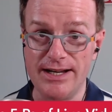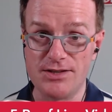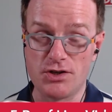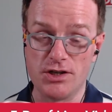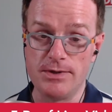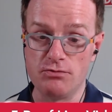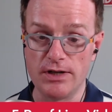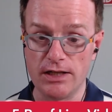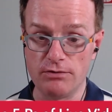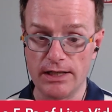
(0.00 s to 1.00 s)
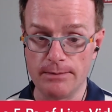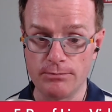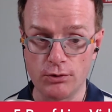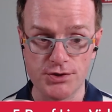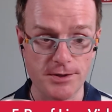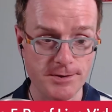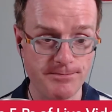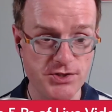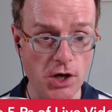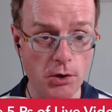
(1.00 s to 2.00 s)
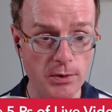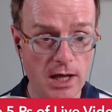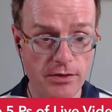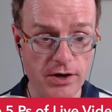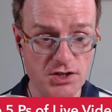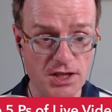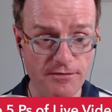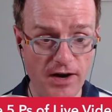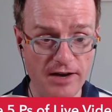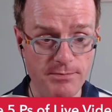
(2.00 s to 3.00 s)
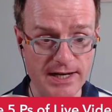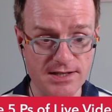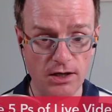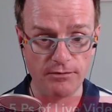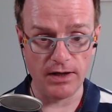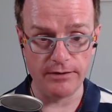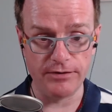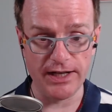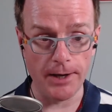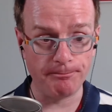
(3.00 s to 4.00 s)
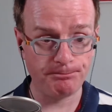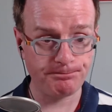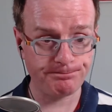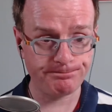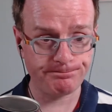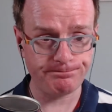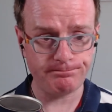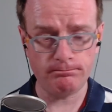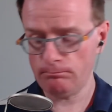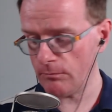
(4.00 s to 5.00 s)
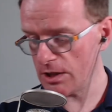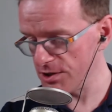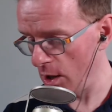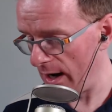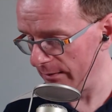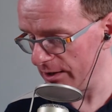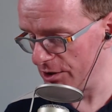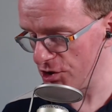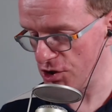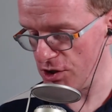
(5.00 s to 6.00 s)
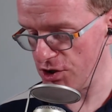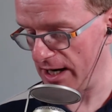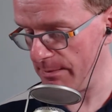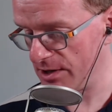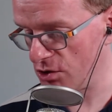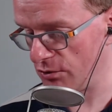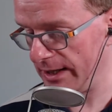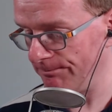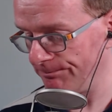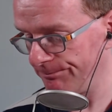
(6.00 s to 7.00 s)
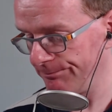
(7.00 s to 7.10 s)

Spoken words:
is going to be really, really important. So those are the 5 Ps of live video. So I'm going to just share my screen.